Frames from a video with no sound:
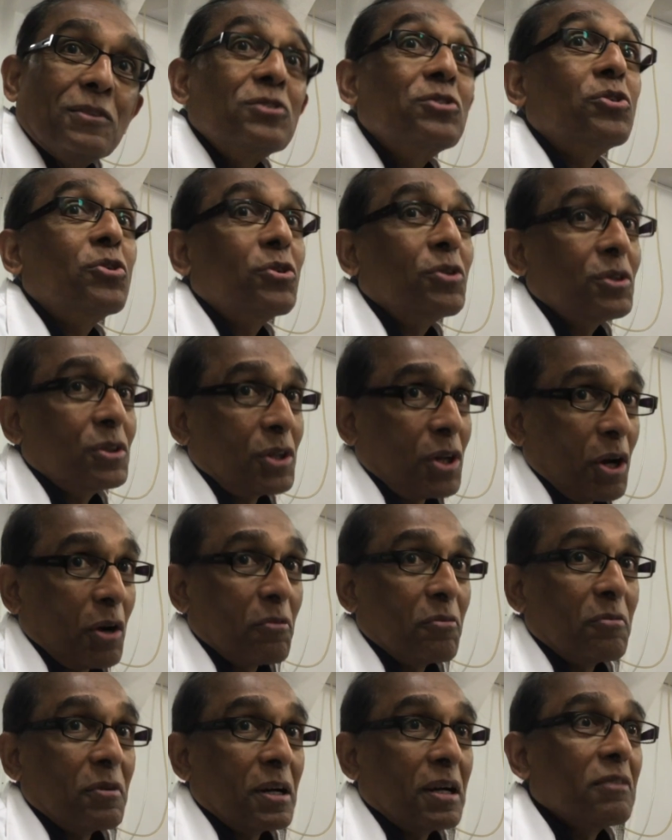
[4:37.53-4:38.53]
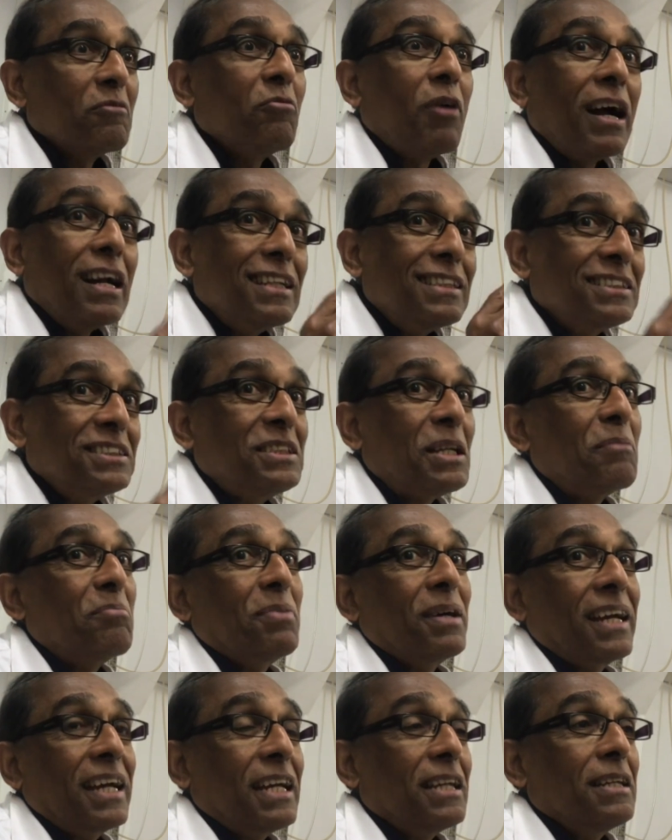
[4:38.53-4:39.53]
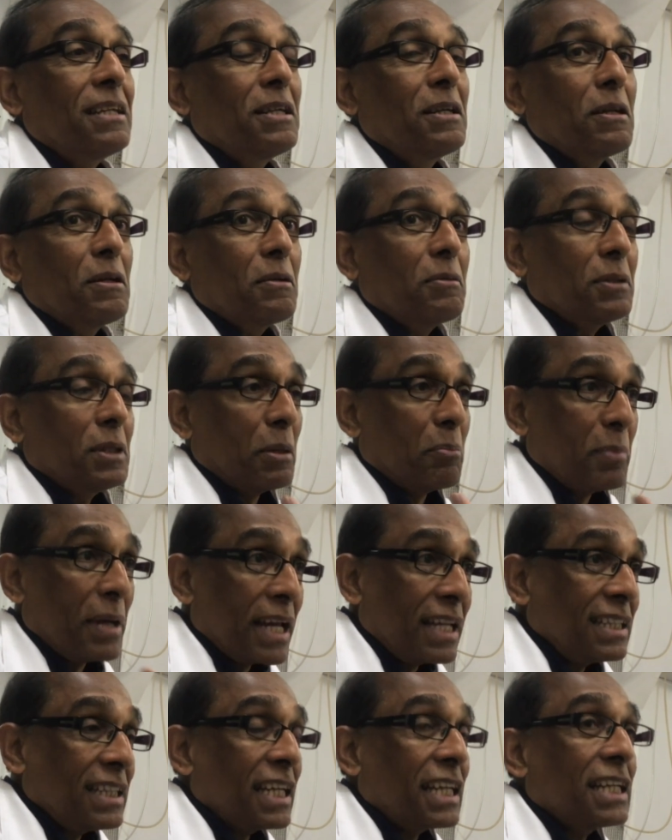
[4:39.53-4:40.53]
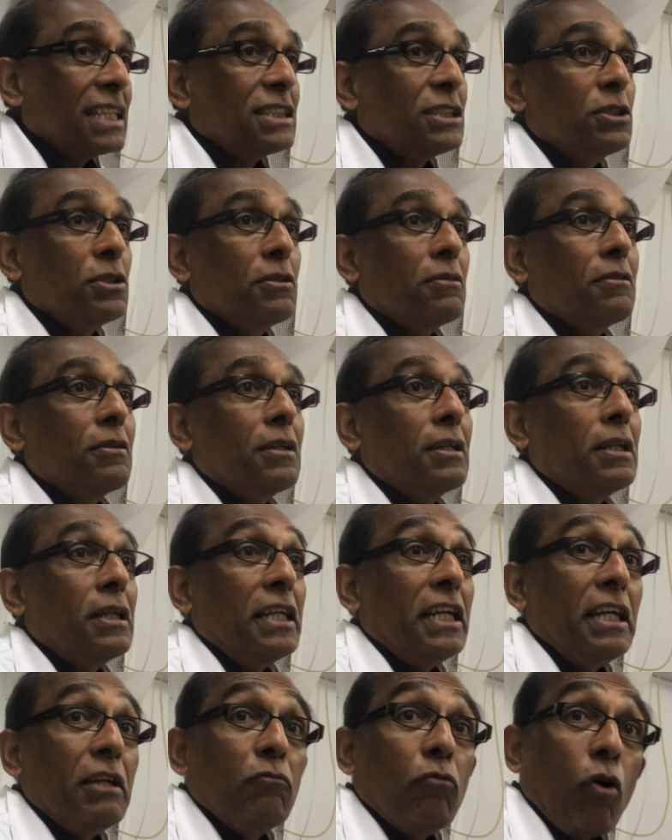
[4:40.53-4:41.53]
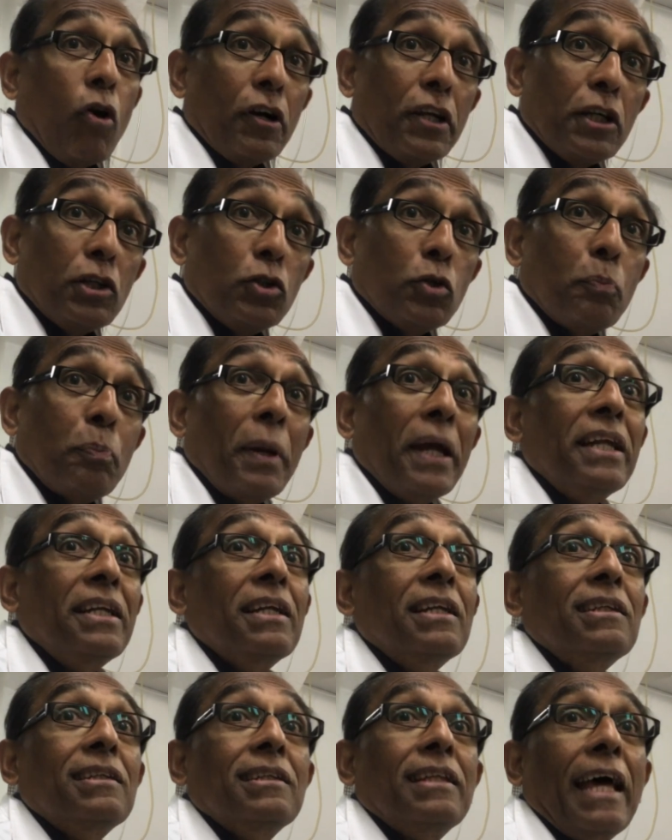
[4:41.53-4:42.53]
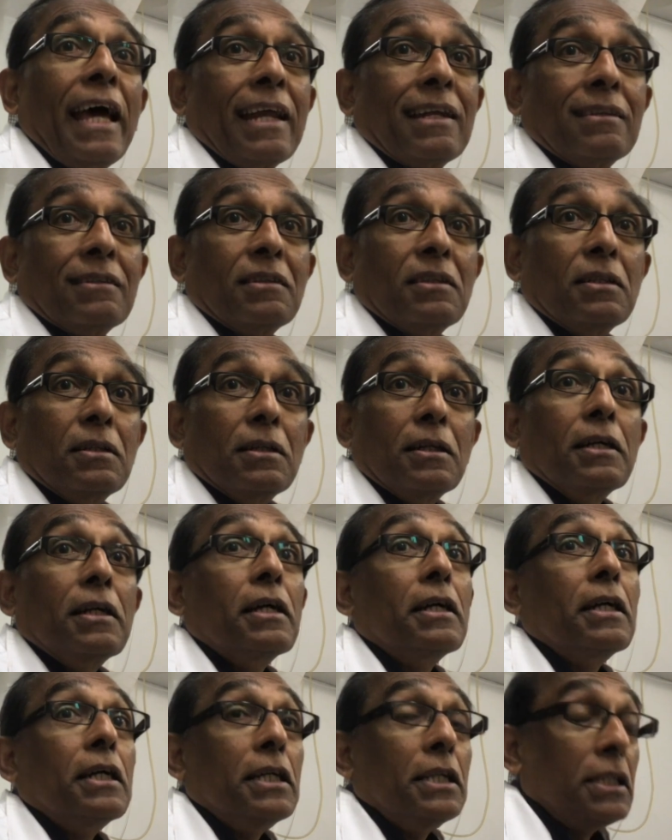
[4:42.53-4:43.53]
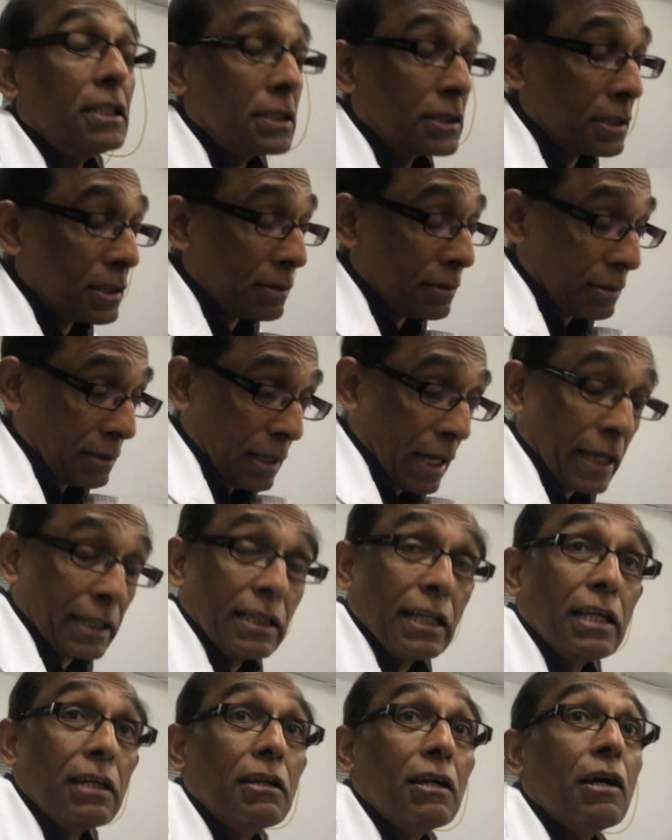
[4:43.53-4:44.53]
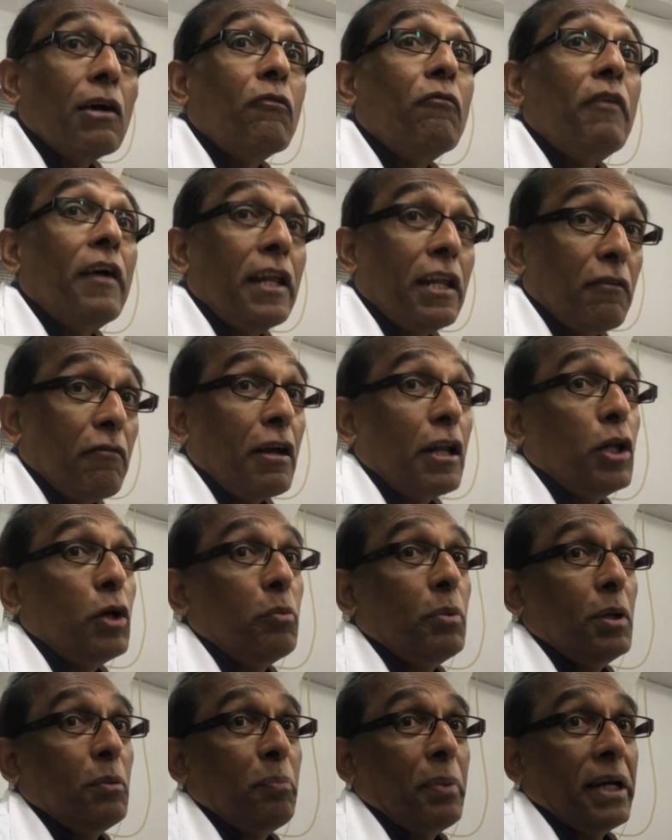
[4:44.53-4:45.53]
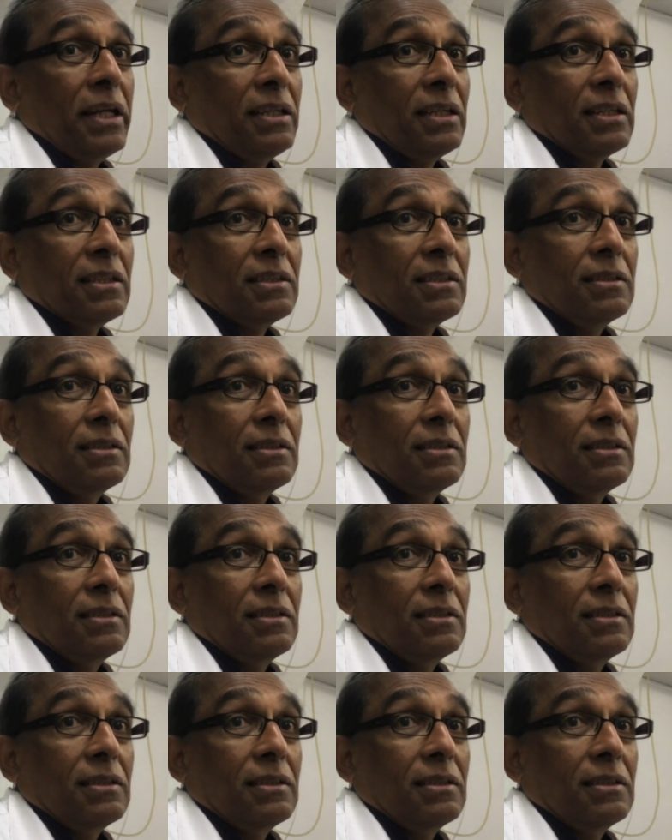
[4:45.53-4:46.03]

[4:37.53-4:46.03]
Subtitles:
So you are one step ahead. The main thing is wanting to patent that. It is, I think, a very valuable patent.